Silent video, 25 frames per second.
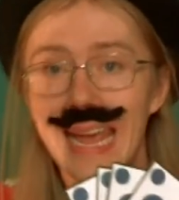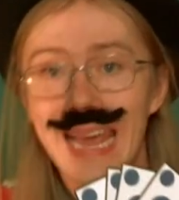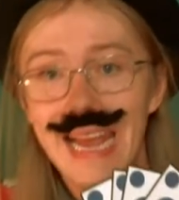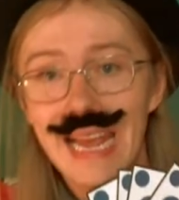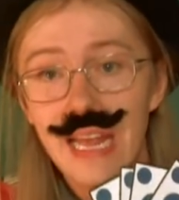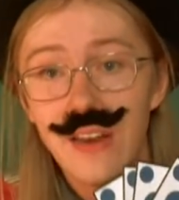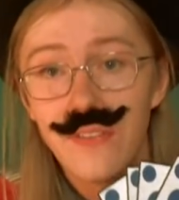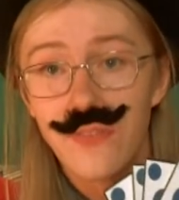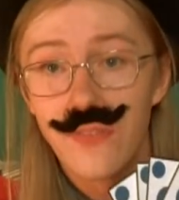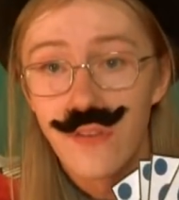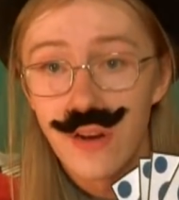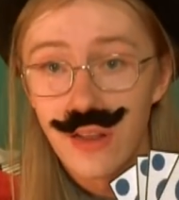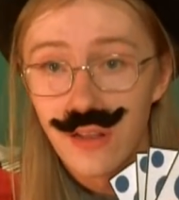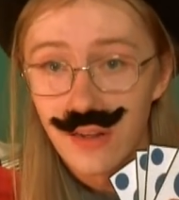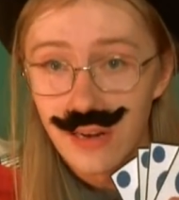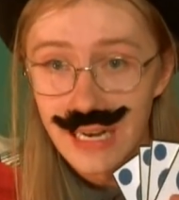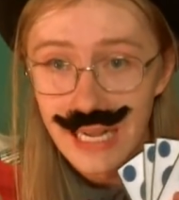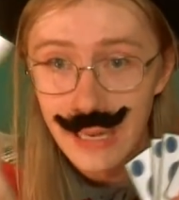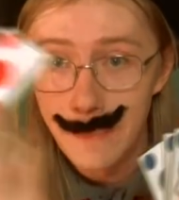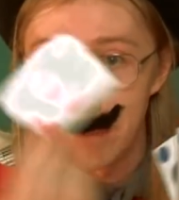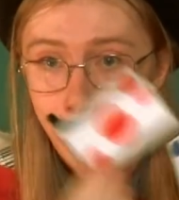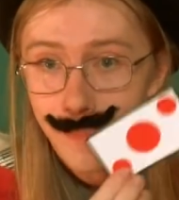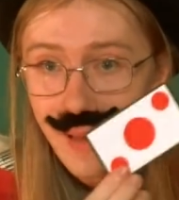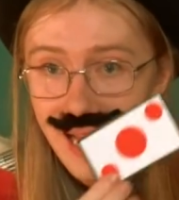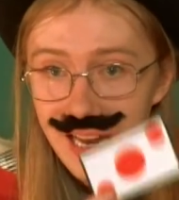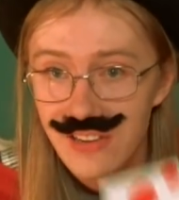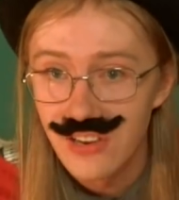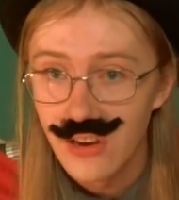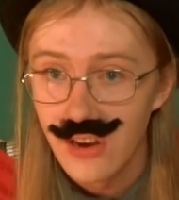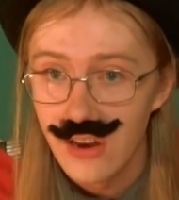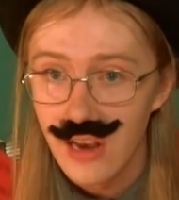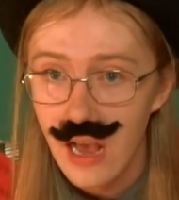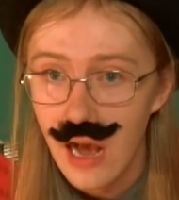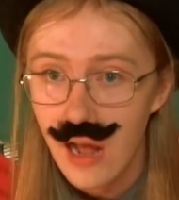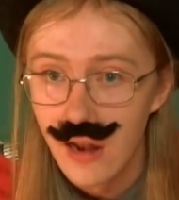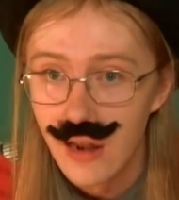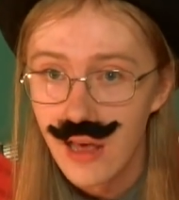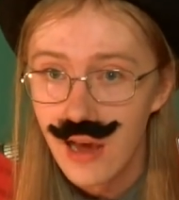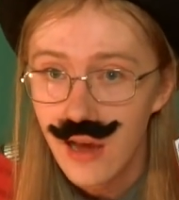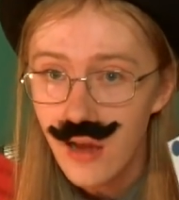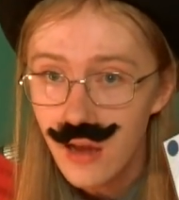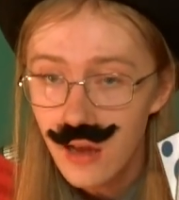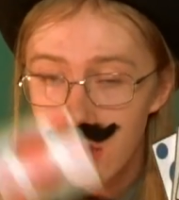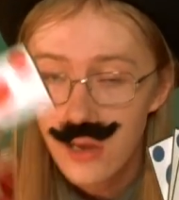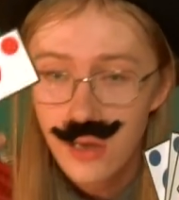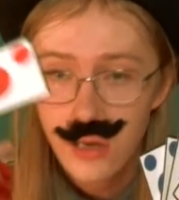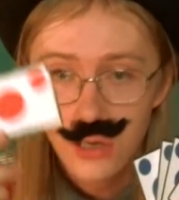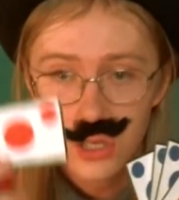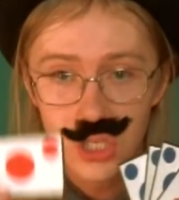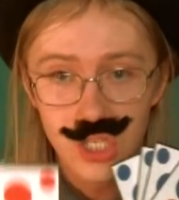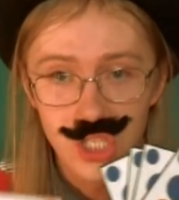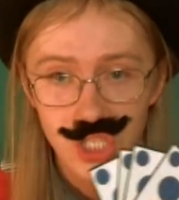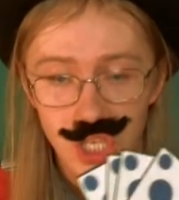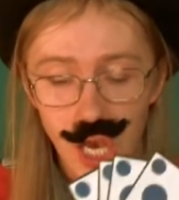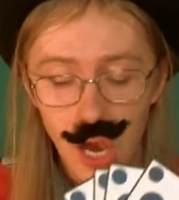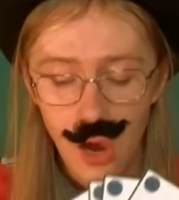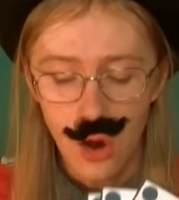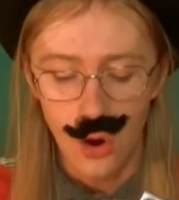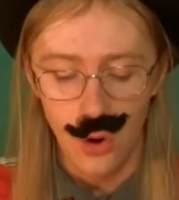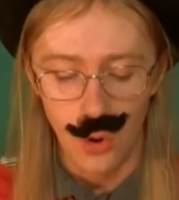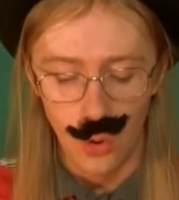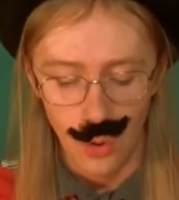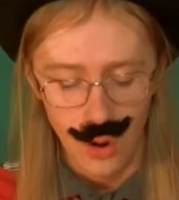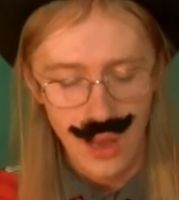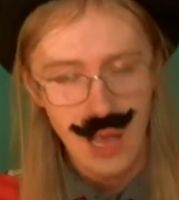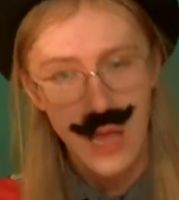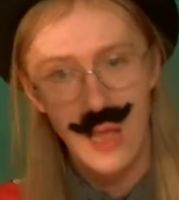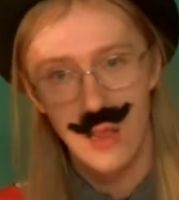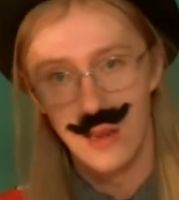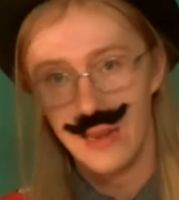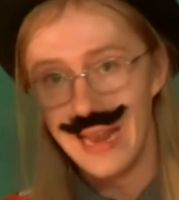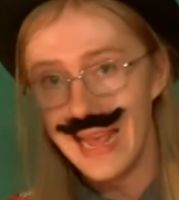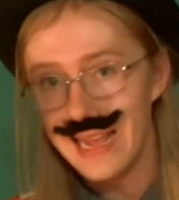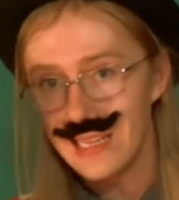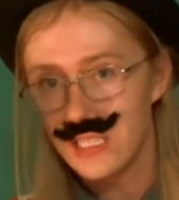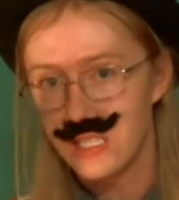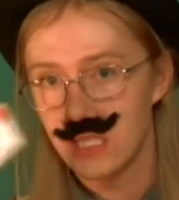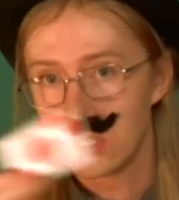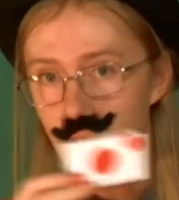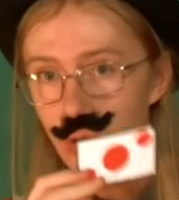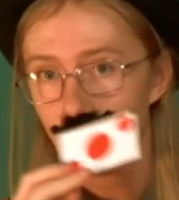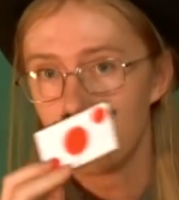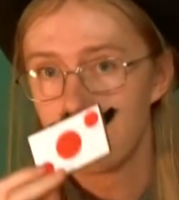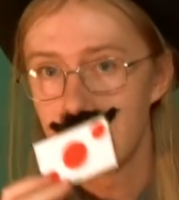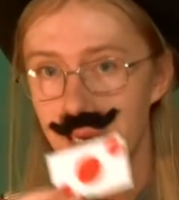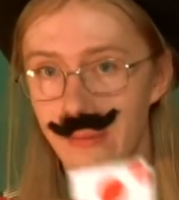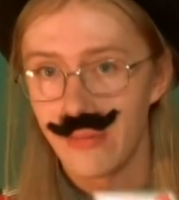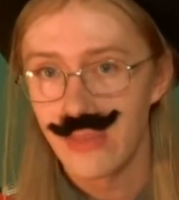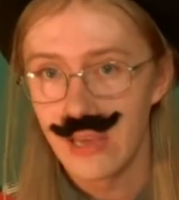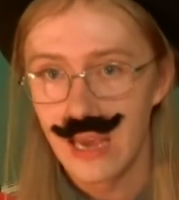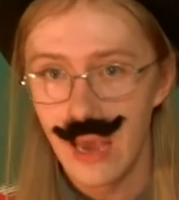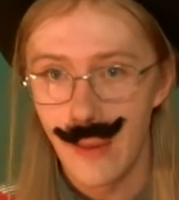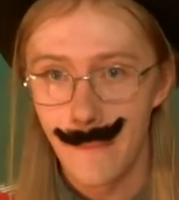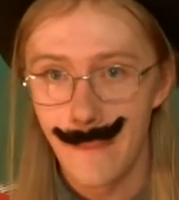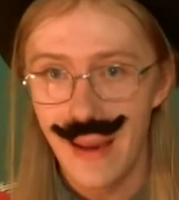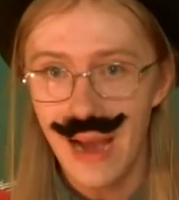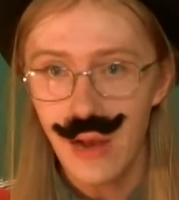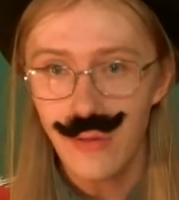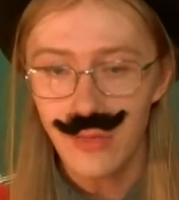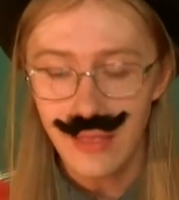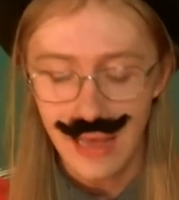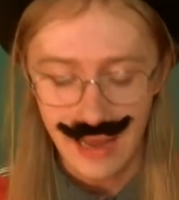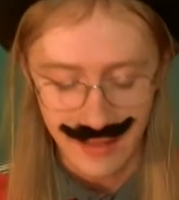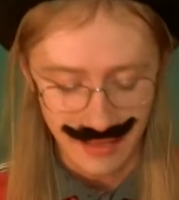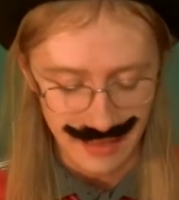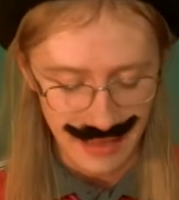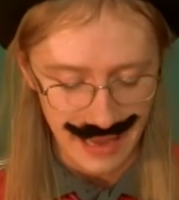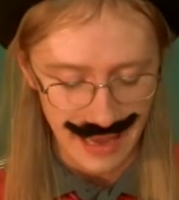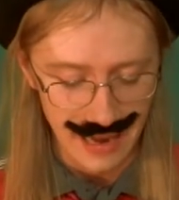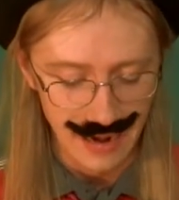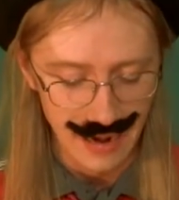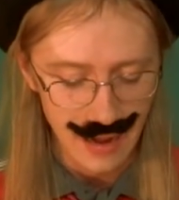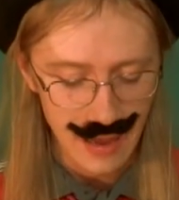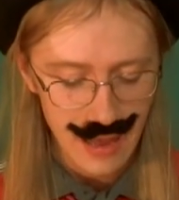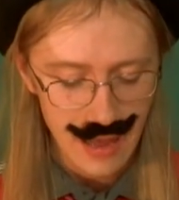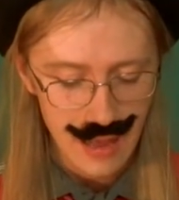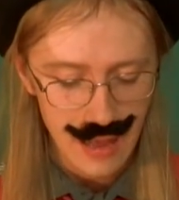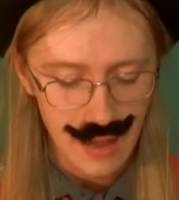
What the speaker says: Infinitely better color. So let's do something about that then.